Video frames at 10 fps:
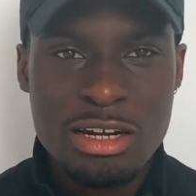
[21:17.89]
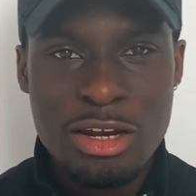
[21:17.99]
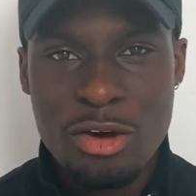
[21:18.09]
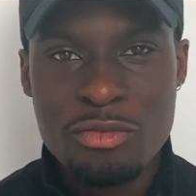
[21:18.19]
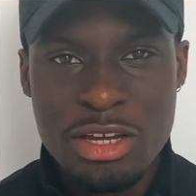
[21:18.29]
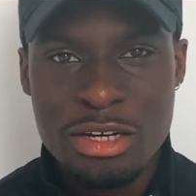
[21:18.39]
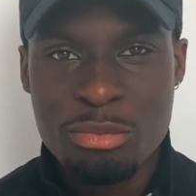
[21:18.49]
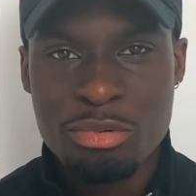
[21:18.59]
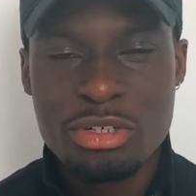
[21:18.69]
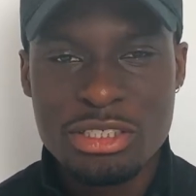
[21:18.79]
Love and
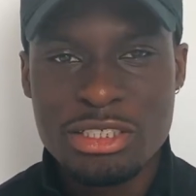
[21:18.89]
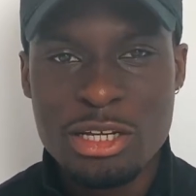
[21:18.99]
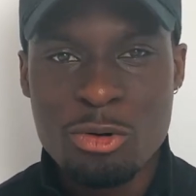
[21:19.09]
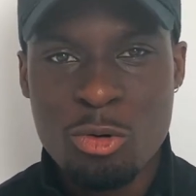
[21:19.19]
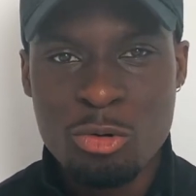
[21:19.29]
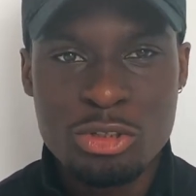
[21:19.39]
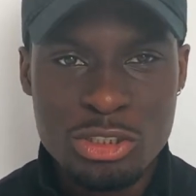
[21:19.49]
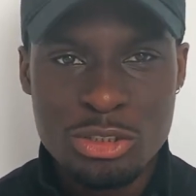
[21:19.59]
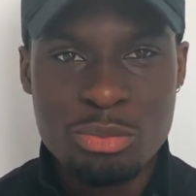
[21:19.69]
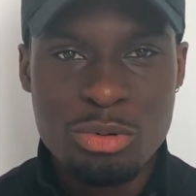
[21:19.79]
appreciate all the
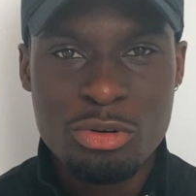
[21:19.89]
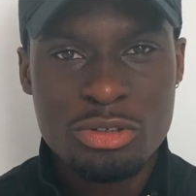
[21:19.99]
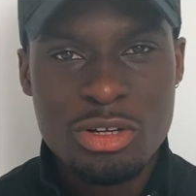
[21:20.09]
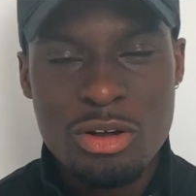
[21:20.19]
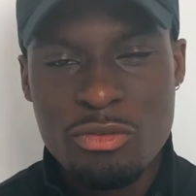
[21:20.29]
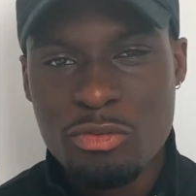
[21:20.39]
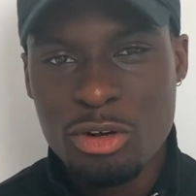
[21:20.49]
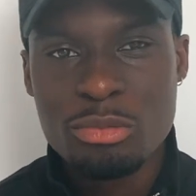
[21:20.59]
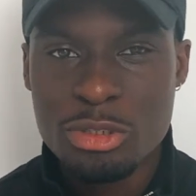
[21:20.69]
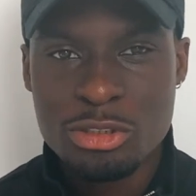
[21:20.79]
support.
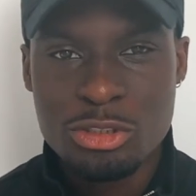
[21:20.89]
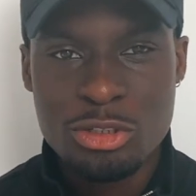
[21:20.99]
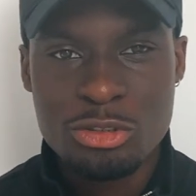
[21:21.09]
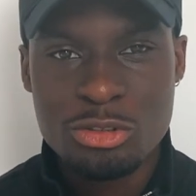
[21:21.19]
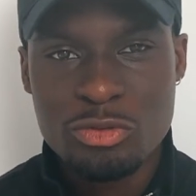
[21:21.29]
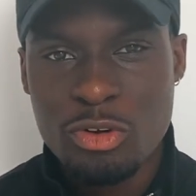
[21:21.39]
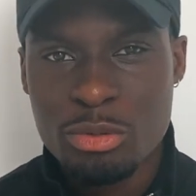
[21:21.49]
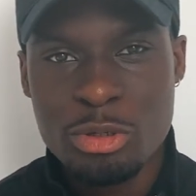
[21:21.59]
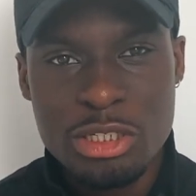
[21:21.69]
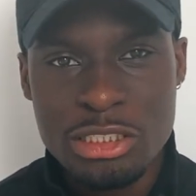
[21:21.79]
Follow me on socials, follow
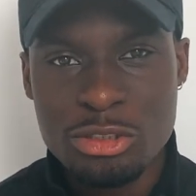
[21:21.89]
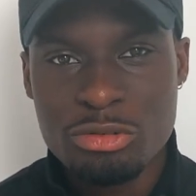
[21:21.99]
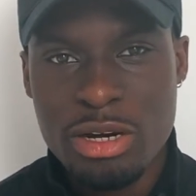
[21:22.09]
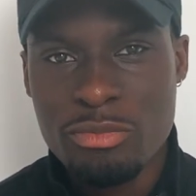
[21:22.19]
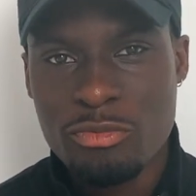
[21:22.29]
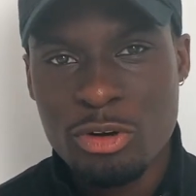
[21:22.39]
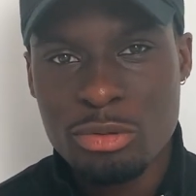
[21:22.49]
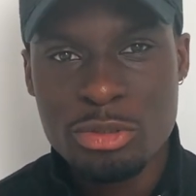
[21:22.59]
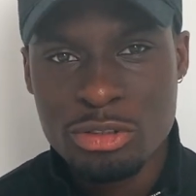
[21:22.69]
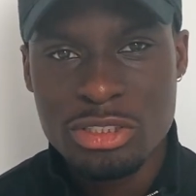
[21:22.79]
me on Instagram, follow
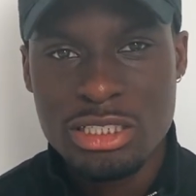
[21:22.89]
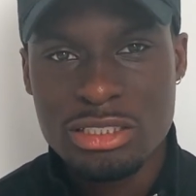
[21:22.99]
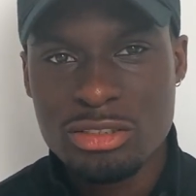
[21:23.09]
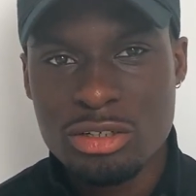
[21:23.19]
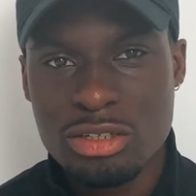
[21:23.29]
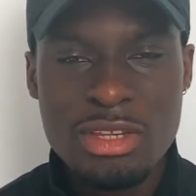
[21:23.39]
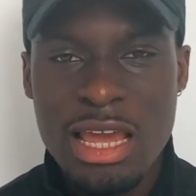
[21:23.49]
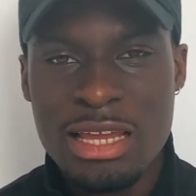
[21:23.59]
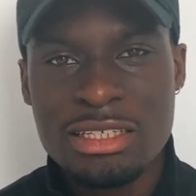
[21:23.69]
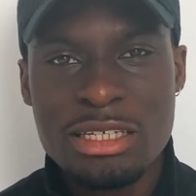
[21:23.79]
me on
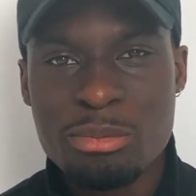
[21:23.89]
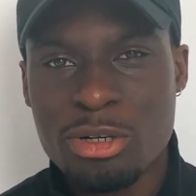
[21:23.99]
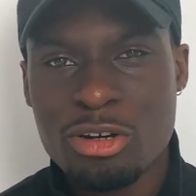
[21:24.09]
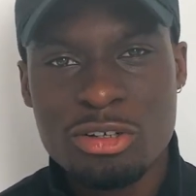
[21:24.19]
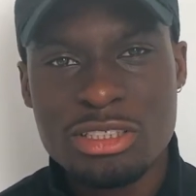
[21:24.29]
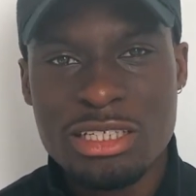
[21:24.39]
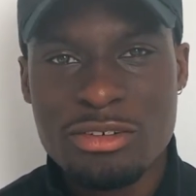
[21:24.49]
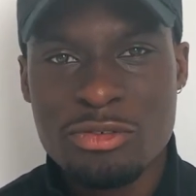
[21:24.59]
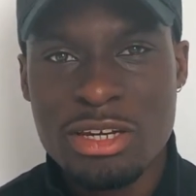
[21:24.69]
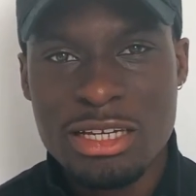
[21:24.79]
TikTok, and keep it locked
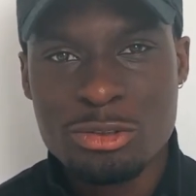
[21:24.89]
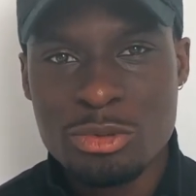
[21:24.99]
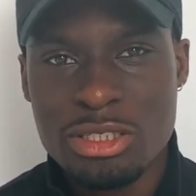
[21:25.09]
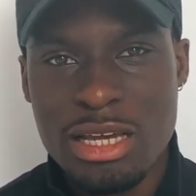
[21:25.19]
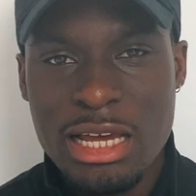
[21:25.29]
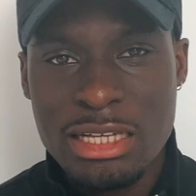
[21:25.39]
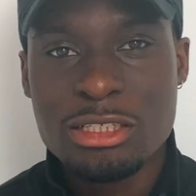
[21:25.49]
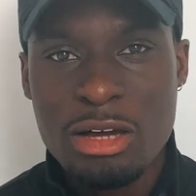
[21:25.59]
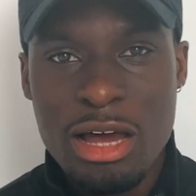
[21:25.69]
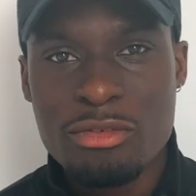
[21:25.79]
here for next week, as
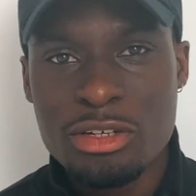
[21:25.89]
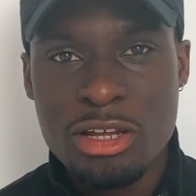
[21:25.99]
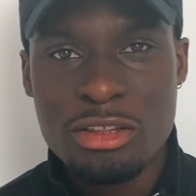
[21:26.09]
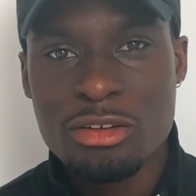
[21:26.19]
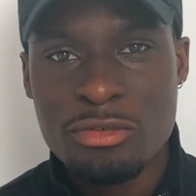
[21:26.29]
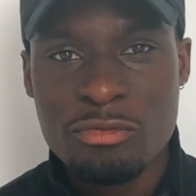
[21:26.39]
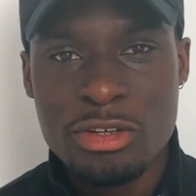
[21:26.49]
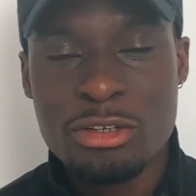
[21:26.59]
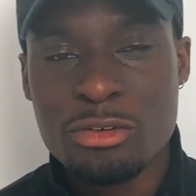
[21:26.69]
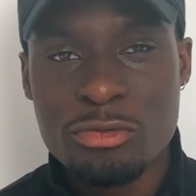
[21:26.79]
I'll have another
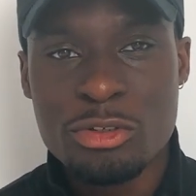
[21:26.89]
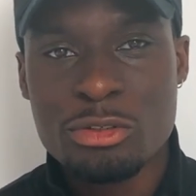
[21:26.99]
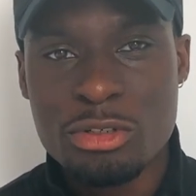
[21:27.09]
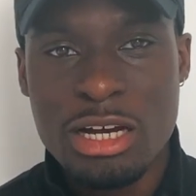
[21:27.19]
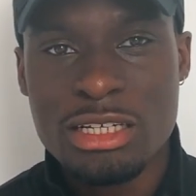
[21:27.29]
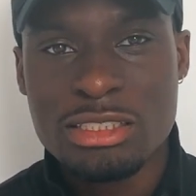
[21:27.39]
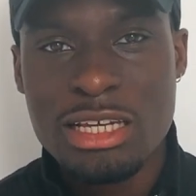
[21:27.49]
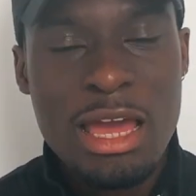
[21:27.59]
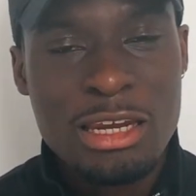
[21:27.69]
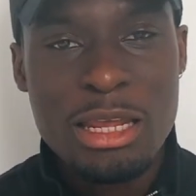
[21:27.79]
video for you guys.
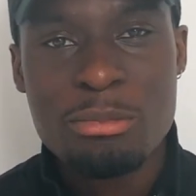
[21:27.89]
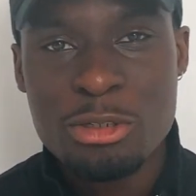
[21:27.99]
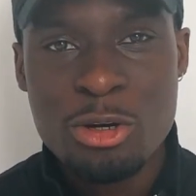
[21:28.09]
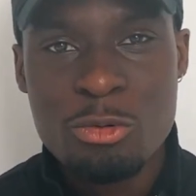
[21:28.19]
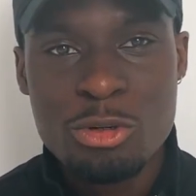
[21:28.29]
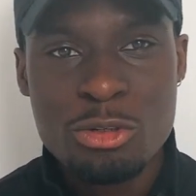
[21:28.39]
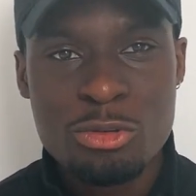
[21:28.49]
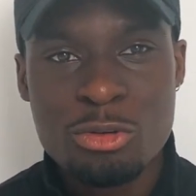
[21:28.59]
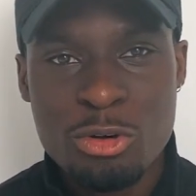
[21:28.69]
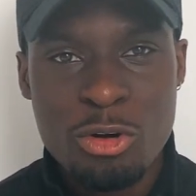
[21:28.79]
And let me know what you
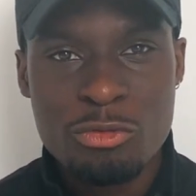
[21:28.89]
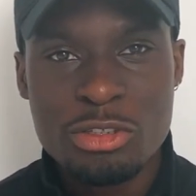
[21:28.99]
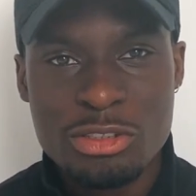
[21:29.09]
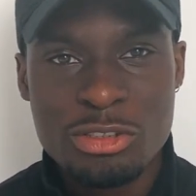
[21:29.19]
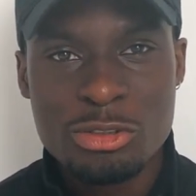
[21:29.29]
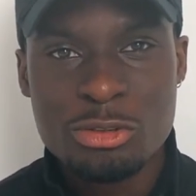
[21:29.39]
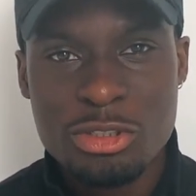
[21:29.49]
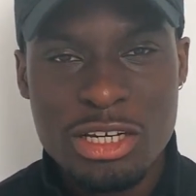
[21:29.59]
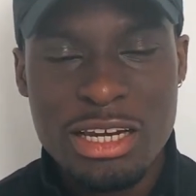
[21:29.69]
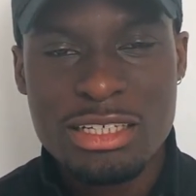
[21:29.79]
thought of the shoe
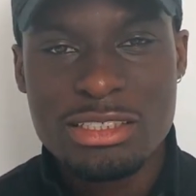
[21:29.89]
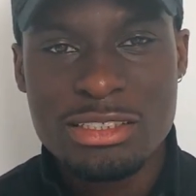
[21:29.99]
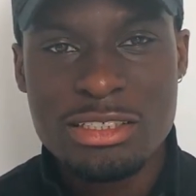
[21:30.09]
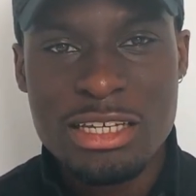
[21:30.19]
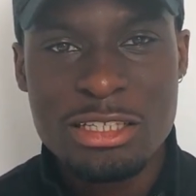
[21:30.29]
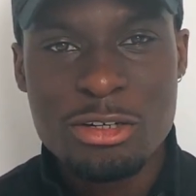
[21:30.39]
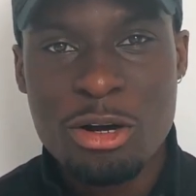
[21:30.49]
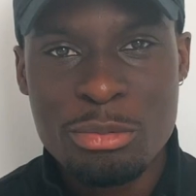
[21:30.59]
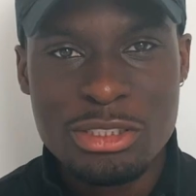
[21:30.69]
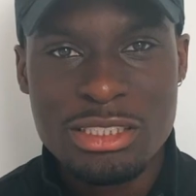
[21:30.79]
collection in the
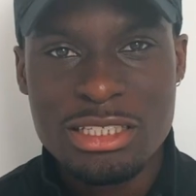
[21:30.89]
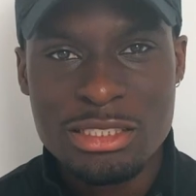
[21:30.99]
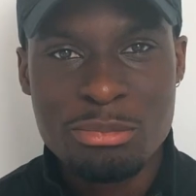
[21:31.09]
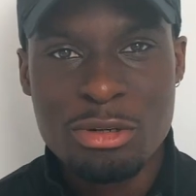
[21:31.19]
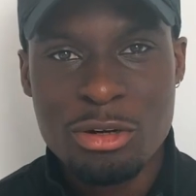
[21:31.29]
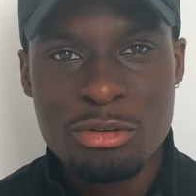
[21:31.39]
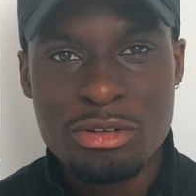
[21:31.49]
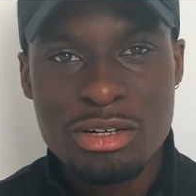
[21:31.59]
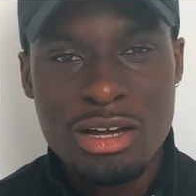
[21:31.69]
comment section below.